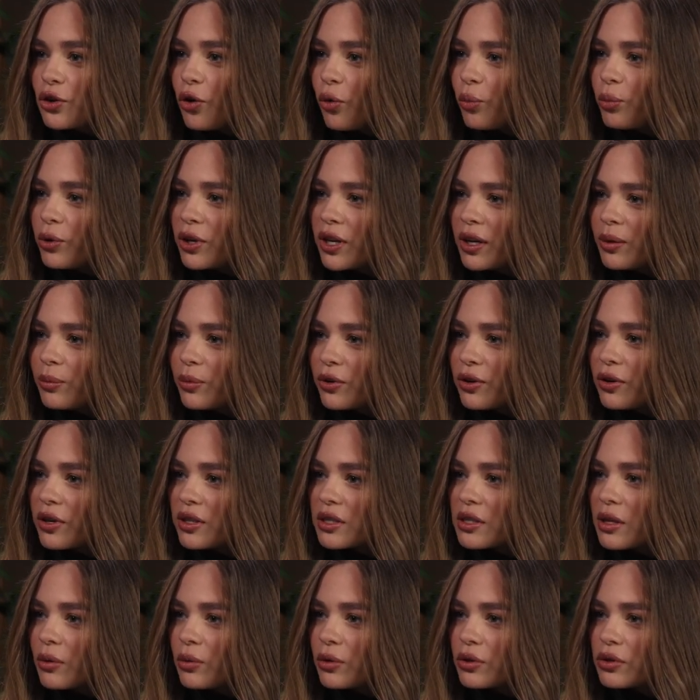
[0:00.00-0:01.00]
an opening,
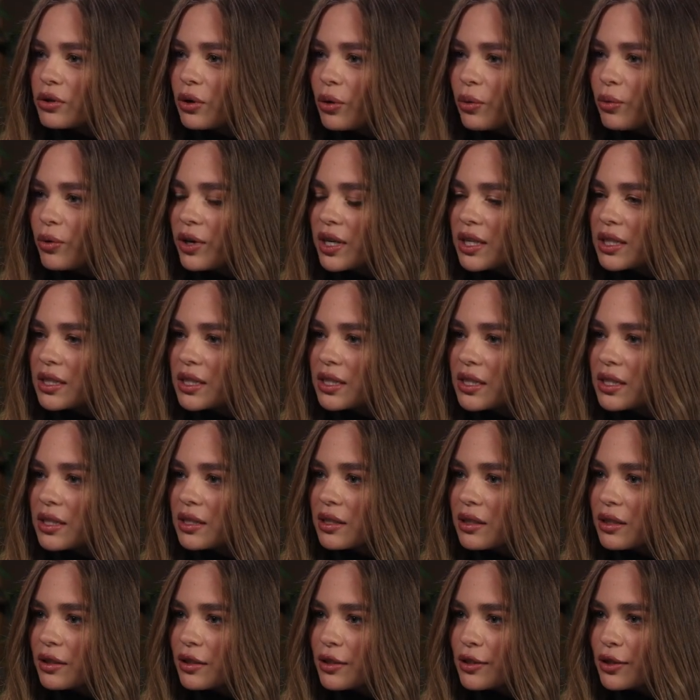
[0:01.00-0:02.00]
because I was
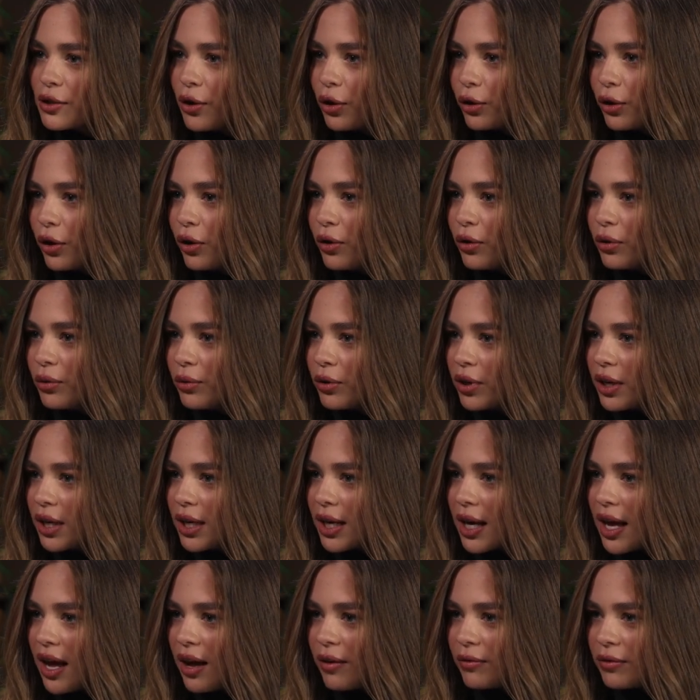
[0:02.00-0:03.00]
always solo
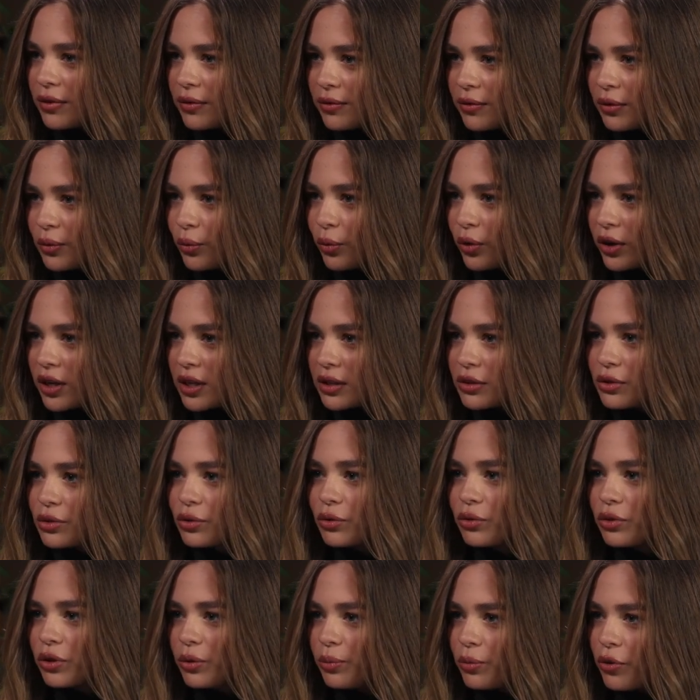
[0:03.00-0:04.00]
in everything what I
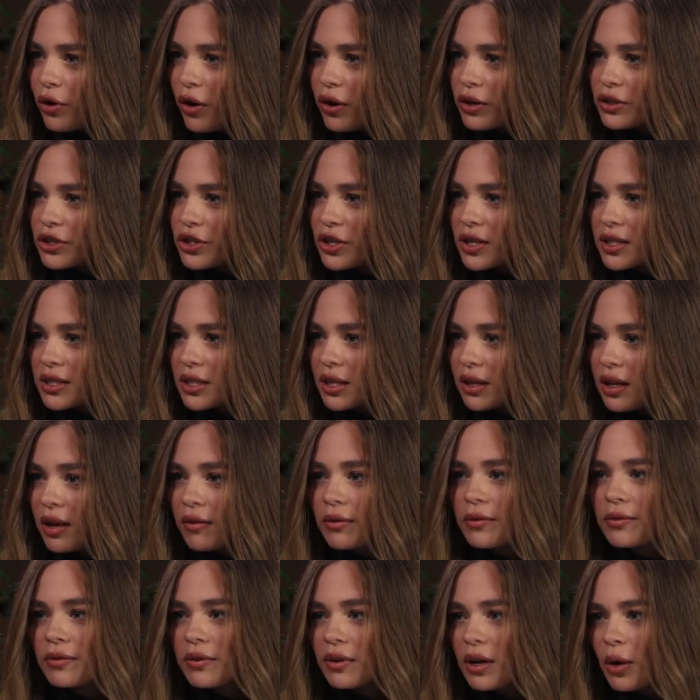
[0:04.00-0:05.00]
do, the projects and
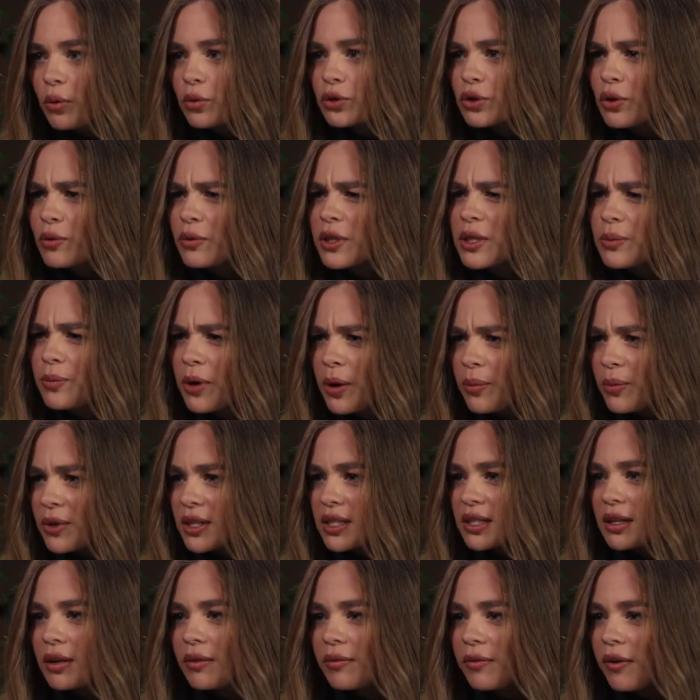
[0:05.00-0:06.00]
everything. I was always by
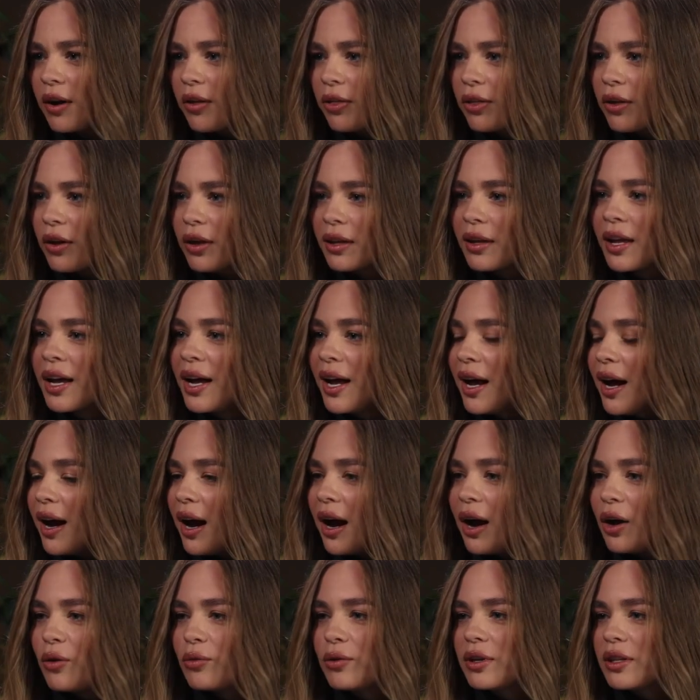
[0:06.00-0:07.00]
myself. I thought
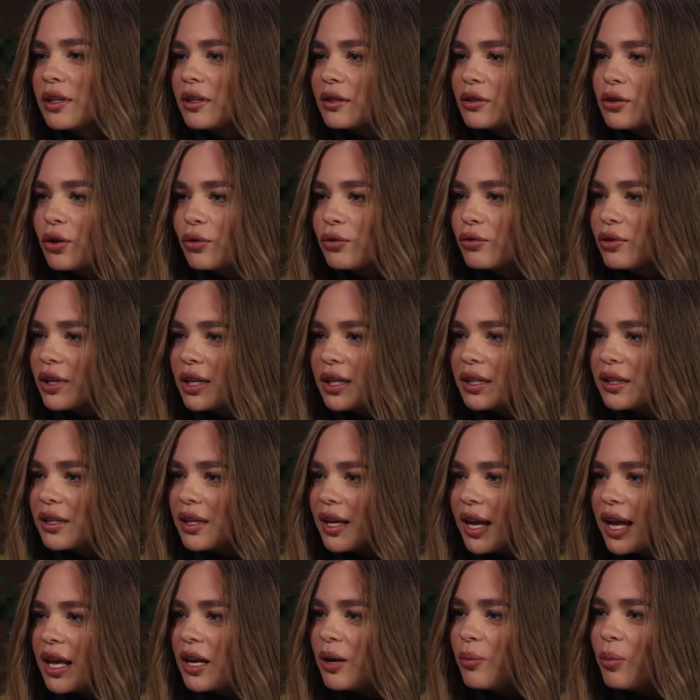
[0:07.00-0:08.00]
I really don't
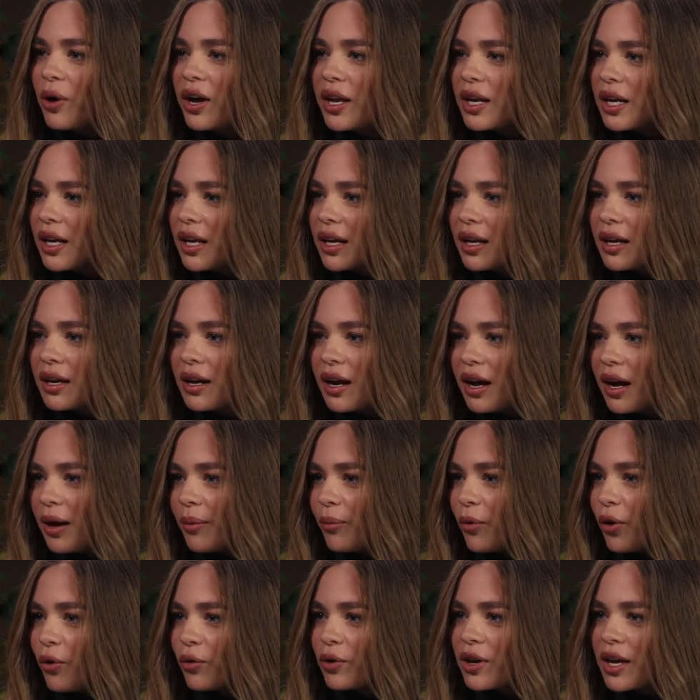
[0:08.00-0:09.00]
need anybody.
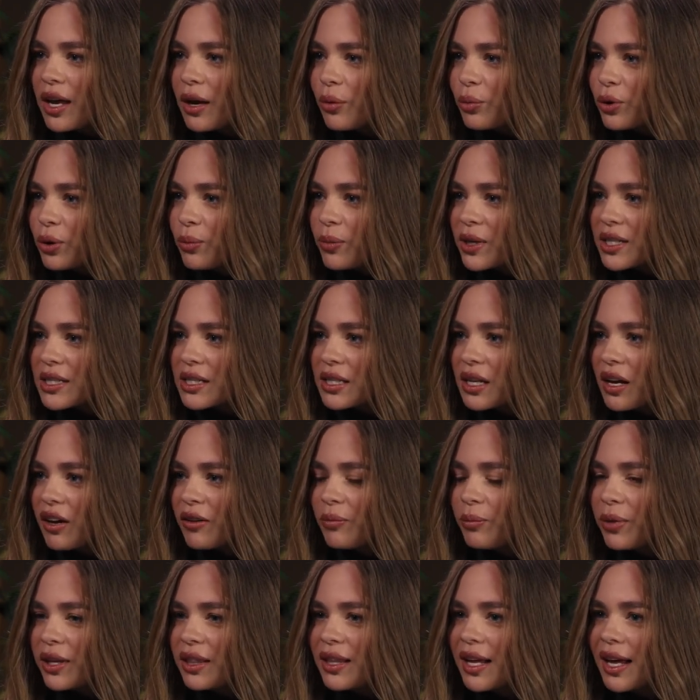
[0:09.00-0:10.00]
I'm okay with
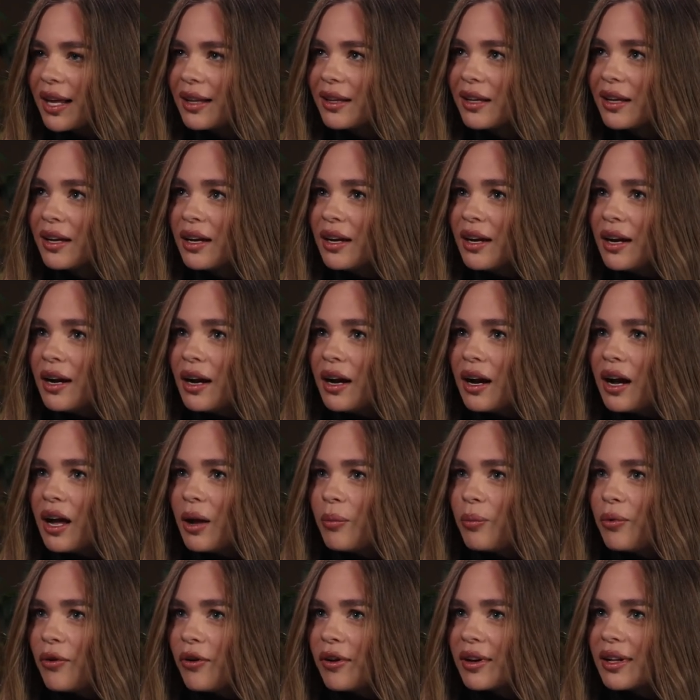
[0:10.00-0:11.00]
myself. But then
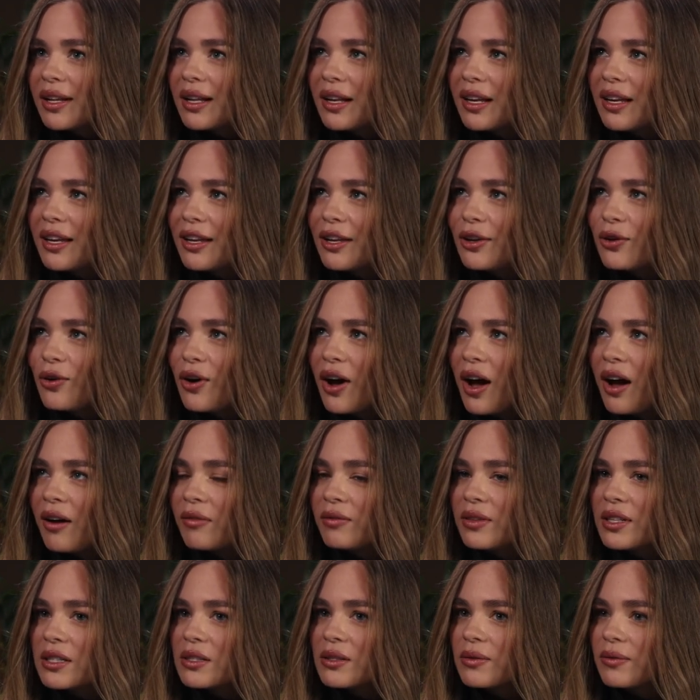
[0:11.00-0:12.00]
apparently you
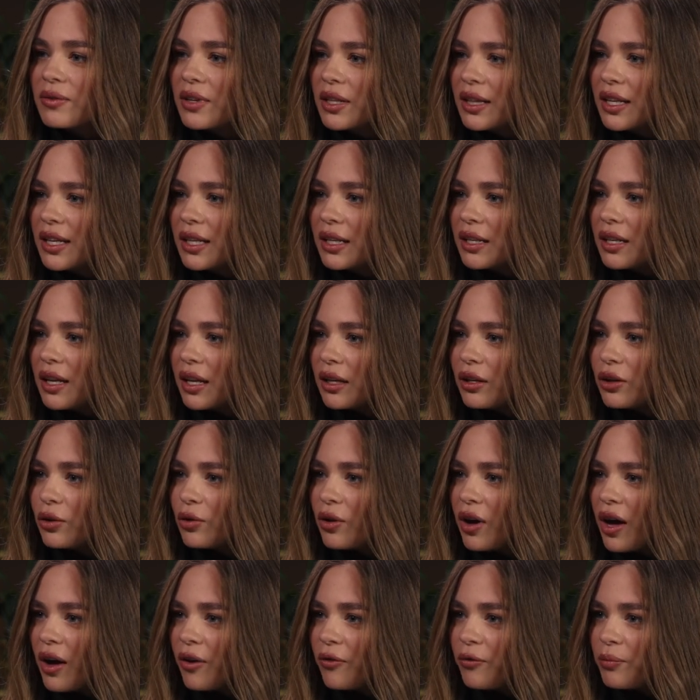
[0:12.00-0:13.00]
have this feeling
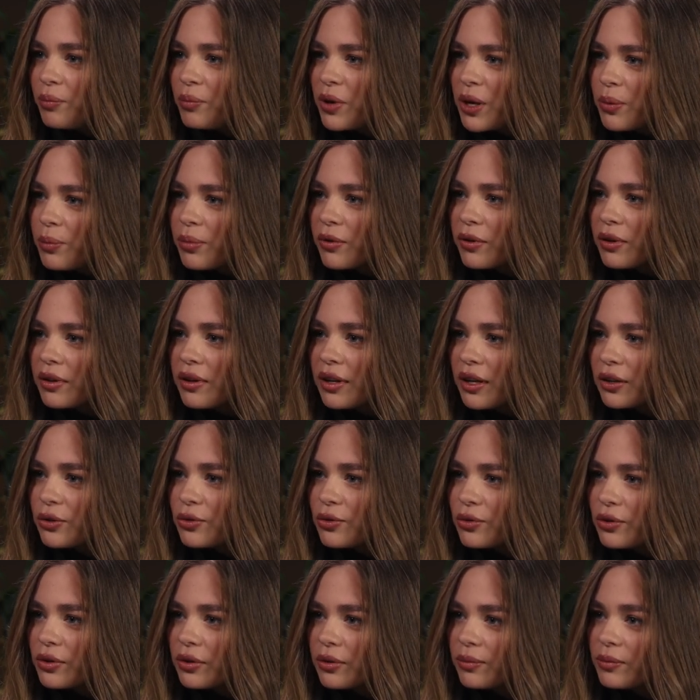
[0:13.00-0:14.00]
that you have people
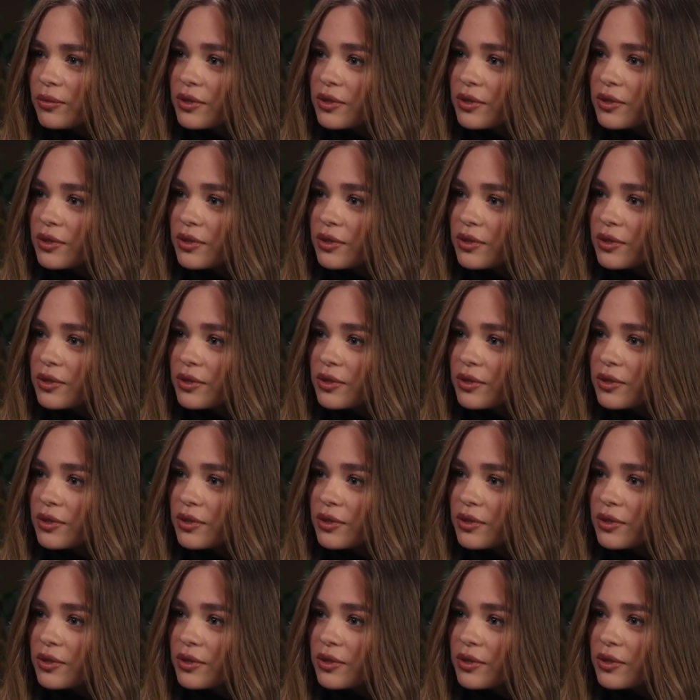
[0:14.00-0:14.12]
that